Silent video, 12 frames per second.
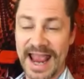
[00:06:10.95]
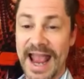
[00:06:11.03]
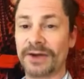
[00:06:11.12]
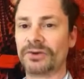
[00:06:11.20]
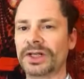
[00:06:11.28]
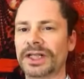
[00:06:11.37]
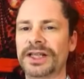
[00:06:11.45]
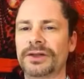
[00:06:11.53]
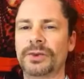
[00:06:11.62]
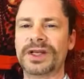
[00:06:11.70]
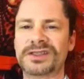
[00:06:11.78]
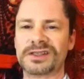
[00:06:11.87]
And really, the
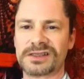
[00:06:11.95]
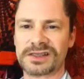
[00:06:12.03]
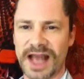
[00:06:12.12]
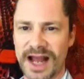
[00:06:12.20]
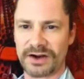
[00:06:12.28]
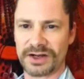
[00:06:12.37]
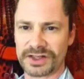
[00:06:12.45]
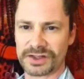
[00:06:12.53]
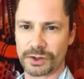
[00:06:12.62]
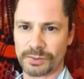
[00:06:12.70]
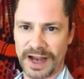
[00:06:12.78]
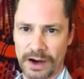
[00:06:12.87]
reason Saturn is
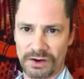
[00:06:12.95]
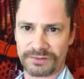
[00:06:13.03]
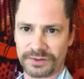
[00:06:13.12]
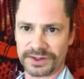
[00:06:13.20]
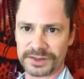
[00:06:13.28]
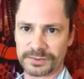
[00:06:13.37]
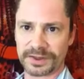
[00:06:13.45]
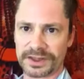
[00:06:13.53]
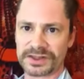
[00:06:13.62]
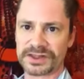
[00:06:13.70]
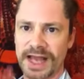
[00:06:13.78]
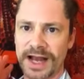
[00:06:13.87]
so powerful is
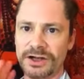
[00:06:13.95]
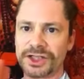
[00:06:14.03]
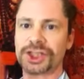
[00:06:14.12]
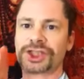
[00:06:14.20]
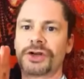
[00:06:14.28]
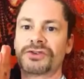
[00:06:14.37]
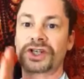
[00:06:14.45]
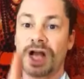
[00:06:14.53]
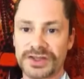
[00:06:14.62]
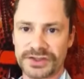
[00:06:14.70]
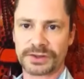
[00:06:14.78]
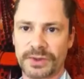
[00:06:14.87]
because Saturn just shows
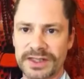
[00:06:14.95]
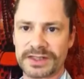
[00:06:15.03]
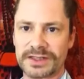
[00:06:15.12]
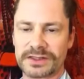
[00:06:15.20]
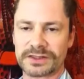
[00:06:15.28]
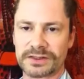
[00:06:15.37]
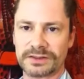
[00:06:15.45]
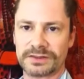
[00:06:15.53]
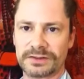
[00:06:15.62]
consequences.